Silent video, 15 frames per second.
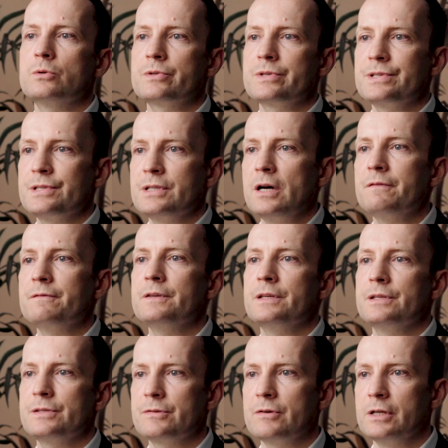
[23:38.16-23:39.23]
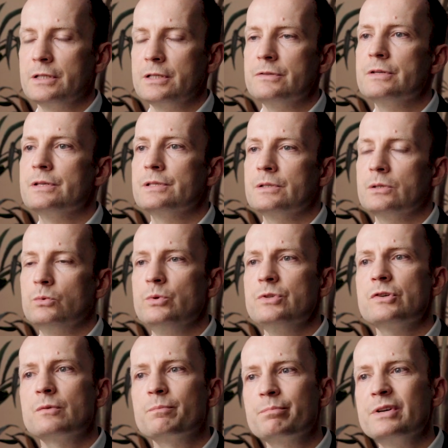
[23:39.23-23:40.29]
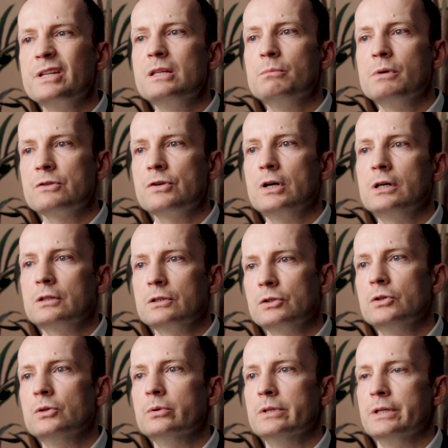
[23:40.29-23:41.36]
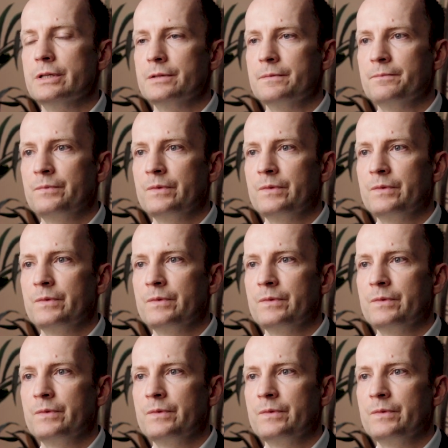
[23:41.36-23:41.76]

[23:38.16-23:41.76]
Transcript: or staffing strategies, which are pretty much hard-coded.